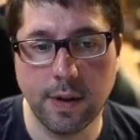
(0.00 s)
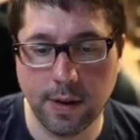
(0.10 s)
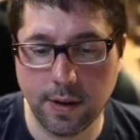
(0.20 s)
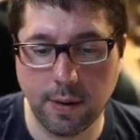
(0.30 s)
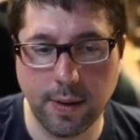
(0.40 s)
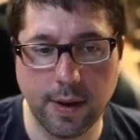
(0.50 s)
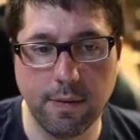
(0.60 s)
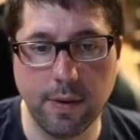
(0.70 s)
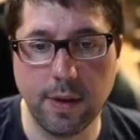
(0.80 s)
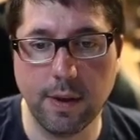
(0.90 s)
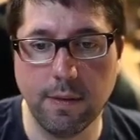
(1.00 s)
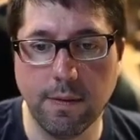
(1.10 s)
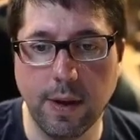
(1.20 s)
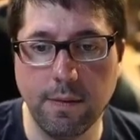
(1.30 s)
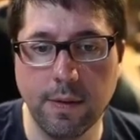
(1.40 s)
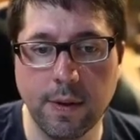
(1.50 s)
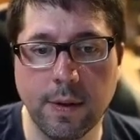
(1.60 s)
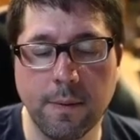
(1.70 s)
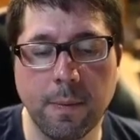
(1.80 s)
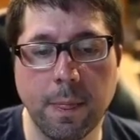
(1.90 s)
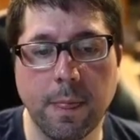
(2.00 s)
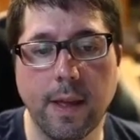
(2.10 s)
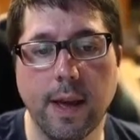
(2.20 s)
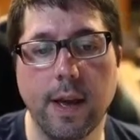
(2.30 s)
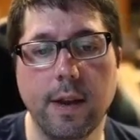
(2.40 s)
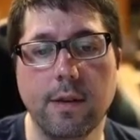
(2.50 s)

Now we have e5 and